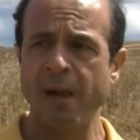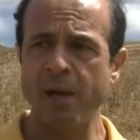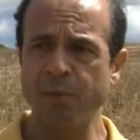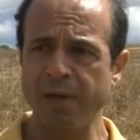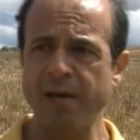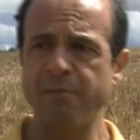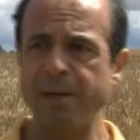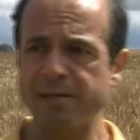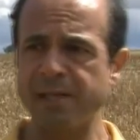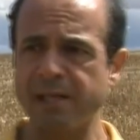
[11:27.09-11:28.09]
and we have
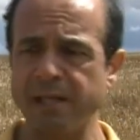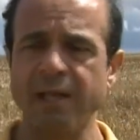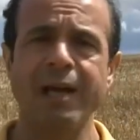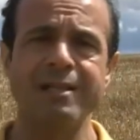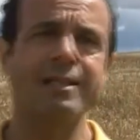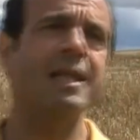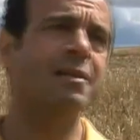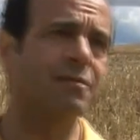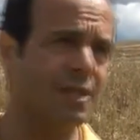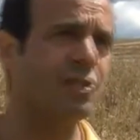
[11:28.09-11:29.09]
basically a state
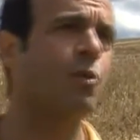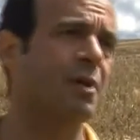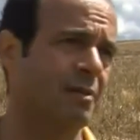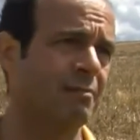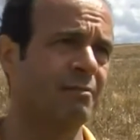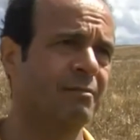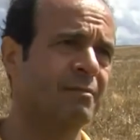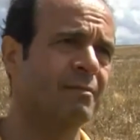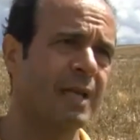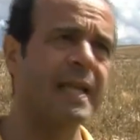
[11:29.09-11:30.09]
of disorder
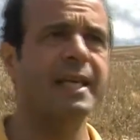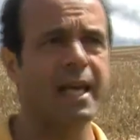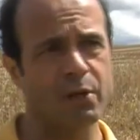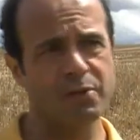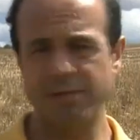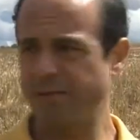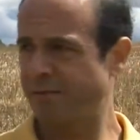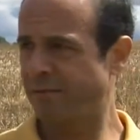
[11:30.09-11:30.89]
and chaos.